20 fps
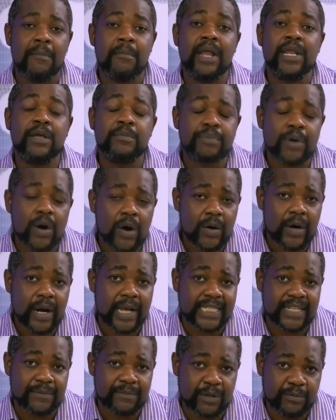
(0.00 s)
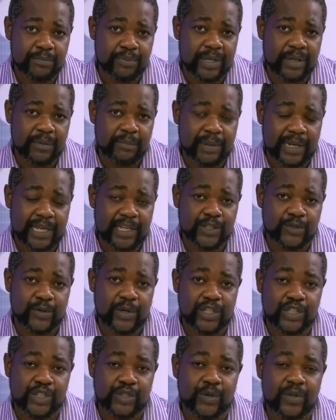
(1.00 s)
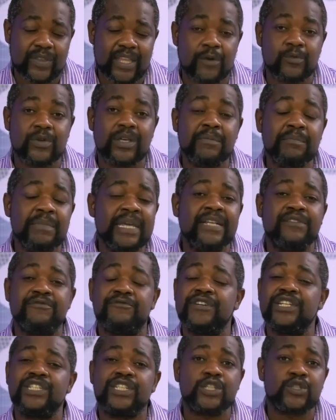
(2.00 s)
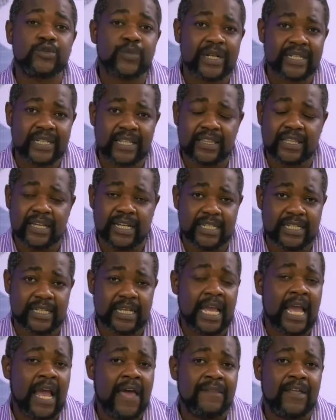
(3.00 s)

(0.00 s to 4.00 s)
Many programs have been put in place to ensure that we meet Vision 2030,